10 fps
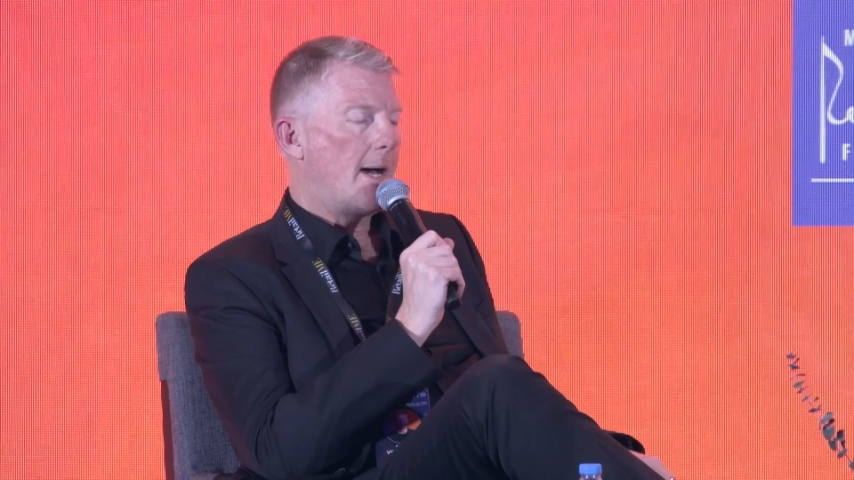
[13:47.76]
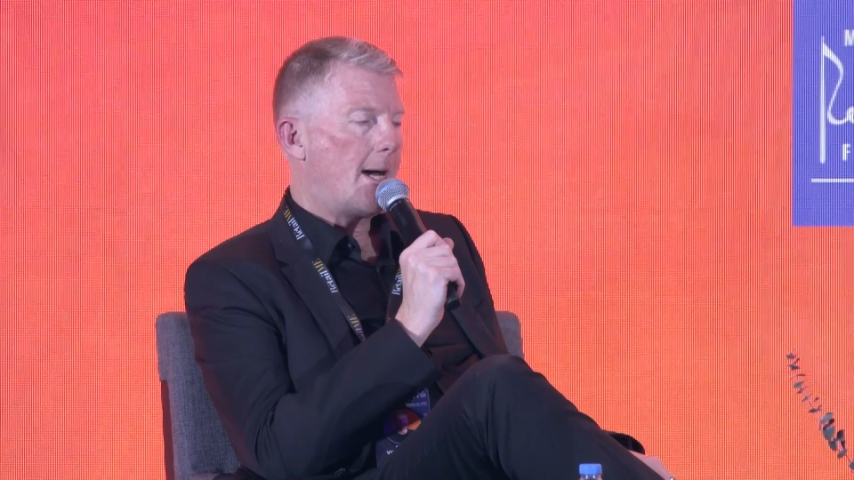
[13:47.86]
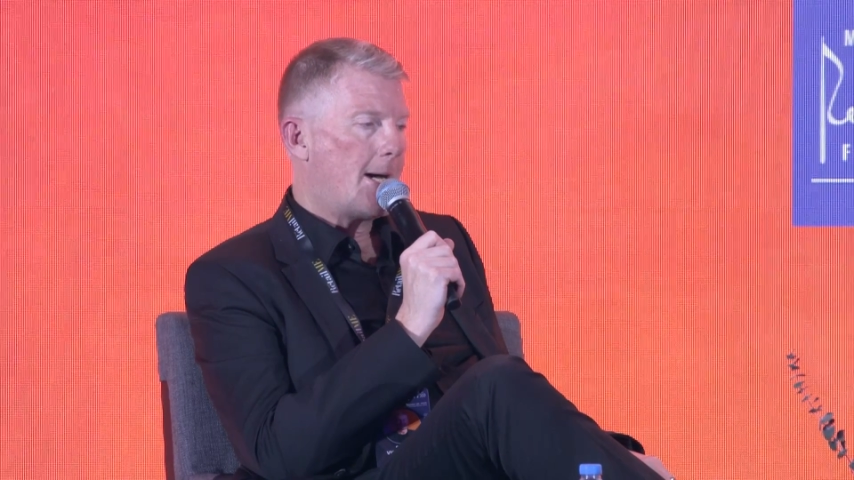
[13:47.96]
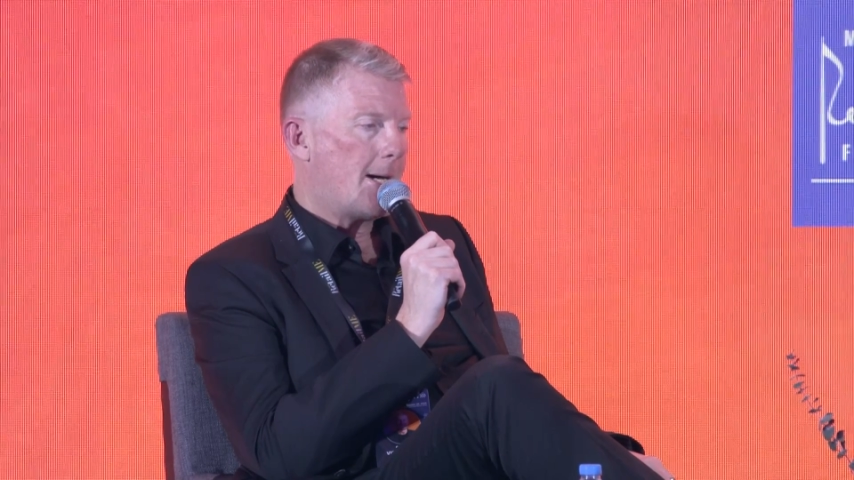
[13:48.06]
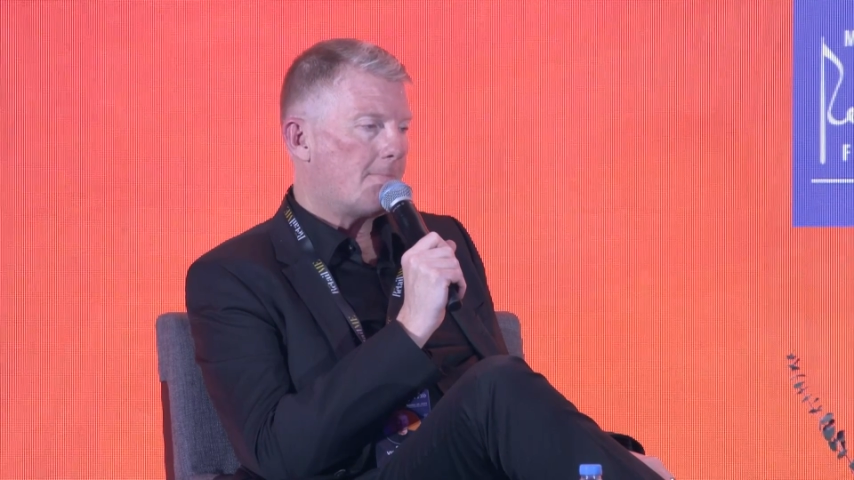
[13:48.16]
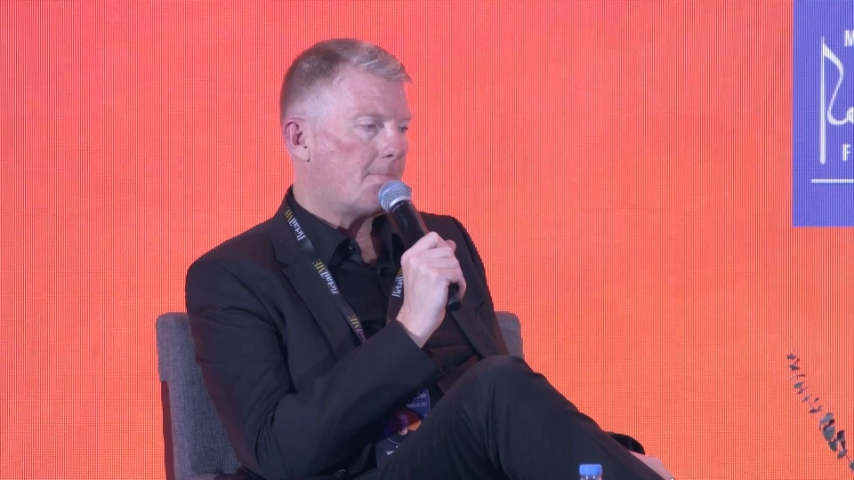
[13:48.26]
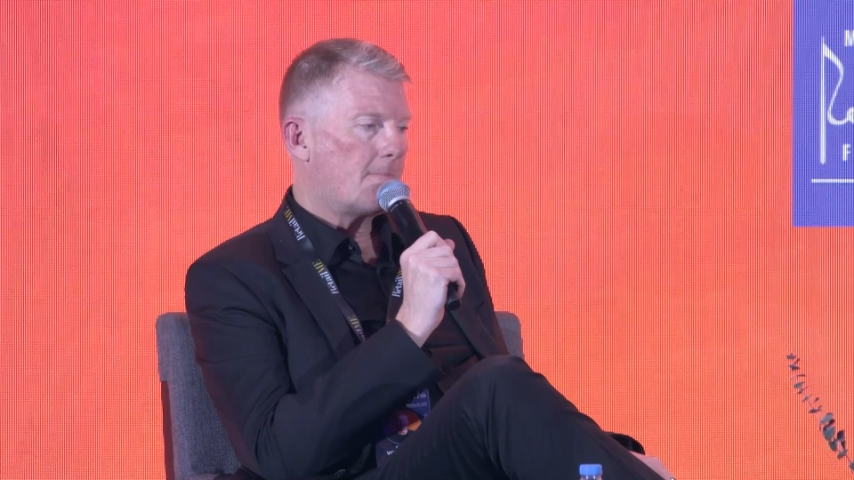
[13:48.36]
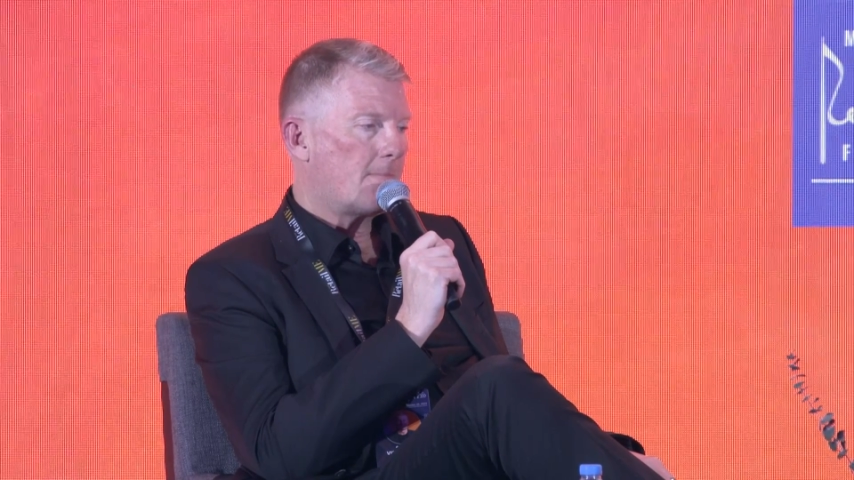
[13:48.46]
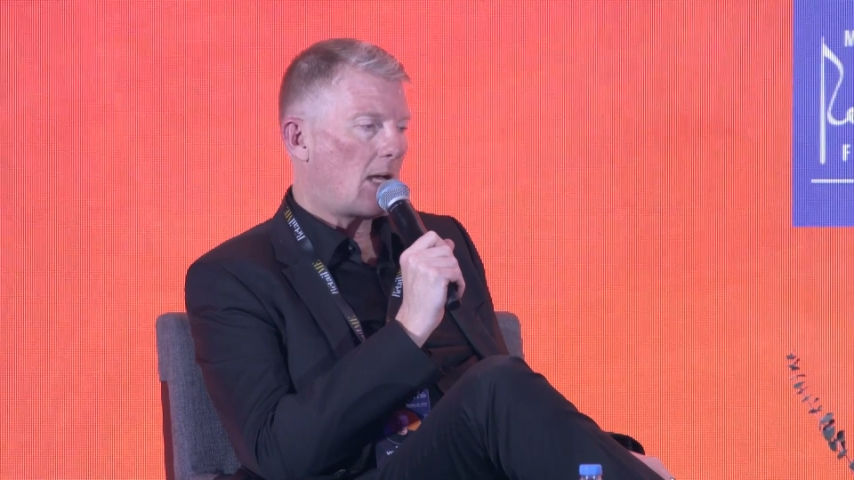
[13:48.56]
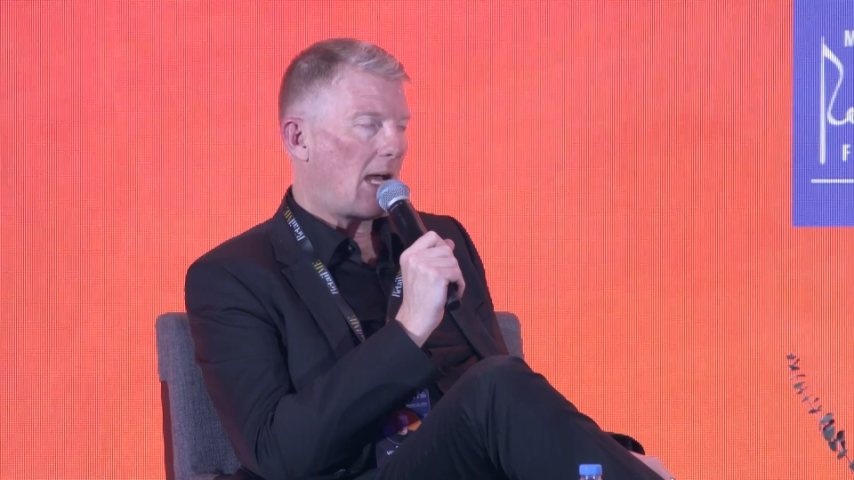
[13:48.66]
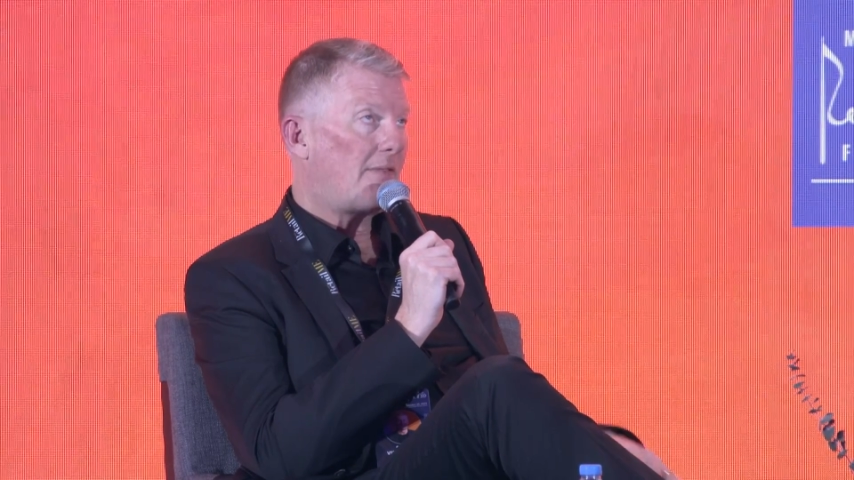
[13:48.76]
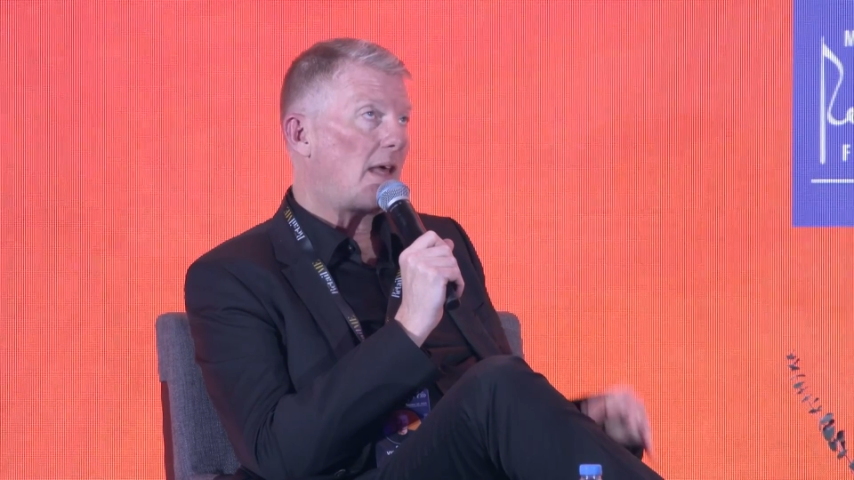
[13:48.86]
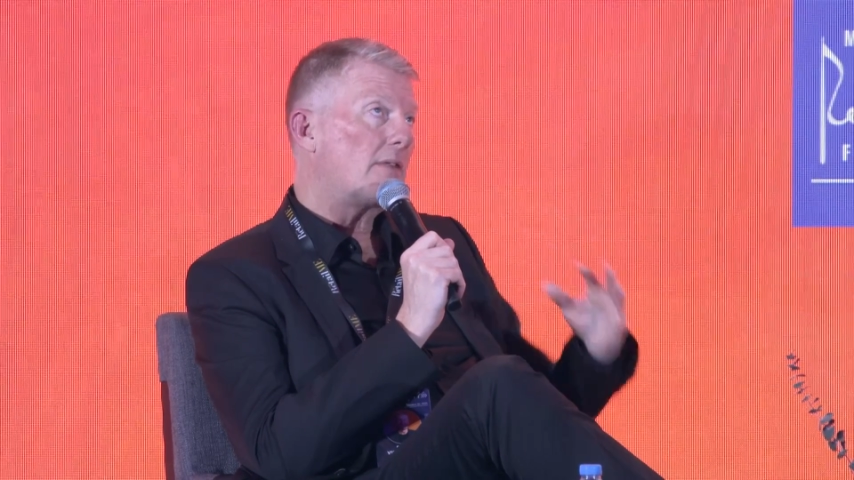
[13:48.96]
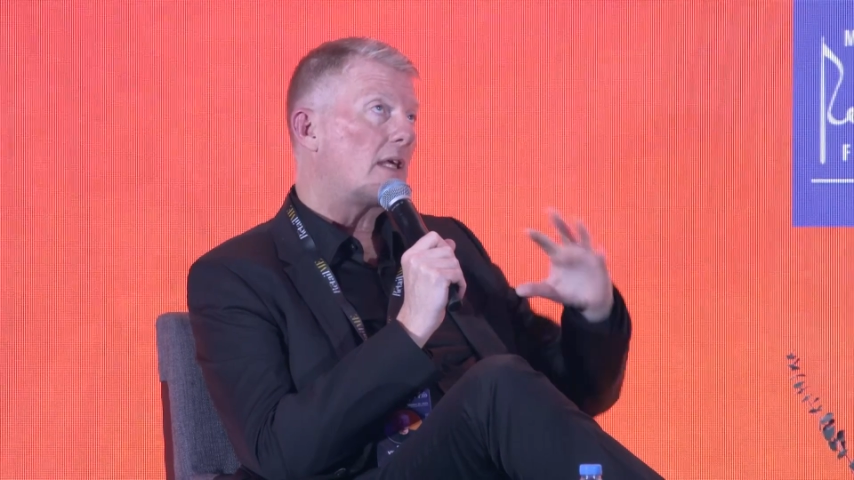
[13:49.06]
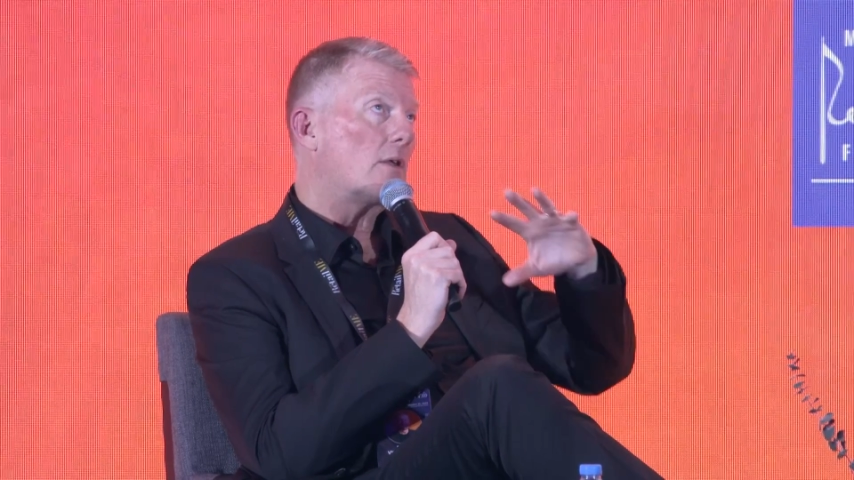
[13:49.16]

And then the